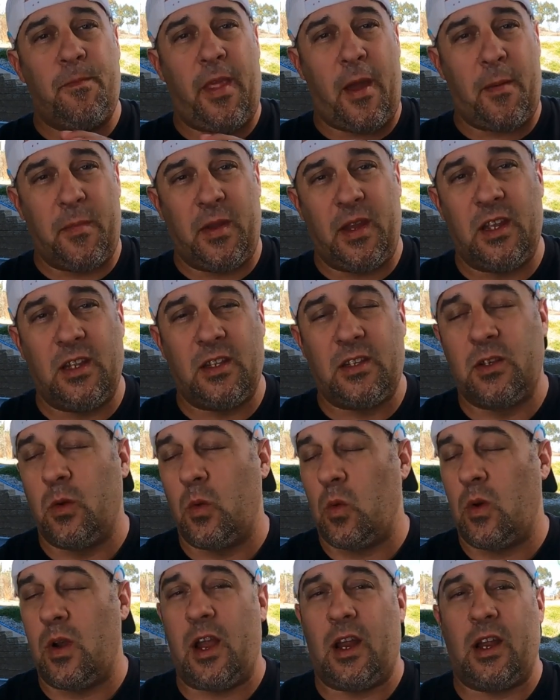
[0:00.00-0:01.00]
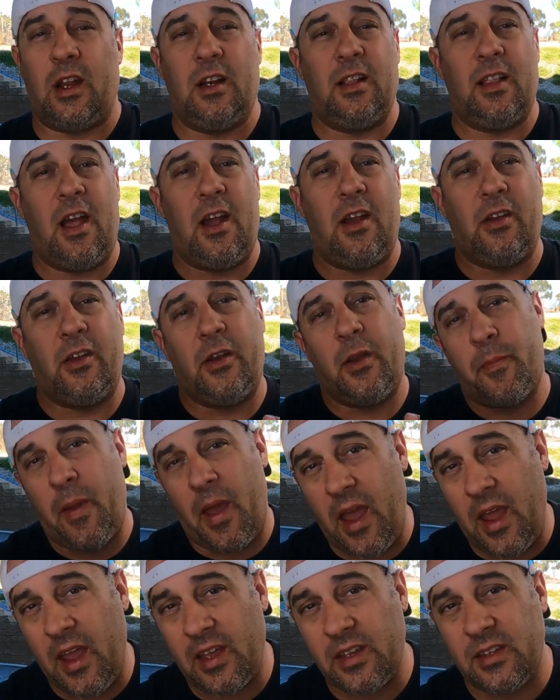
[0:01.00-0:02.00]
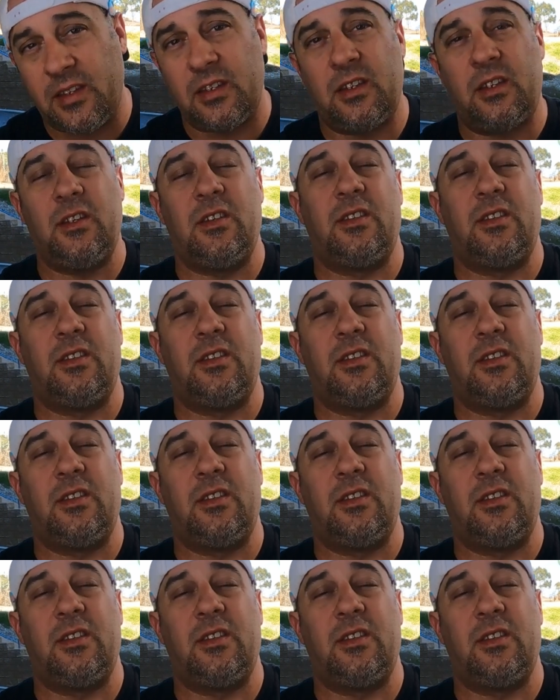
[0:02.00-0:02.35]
That means we're not going to allow you to pay us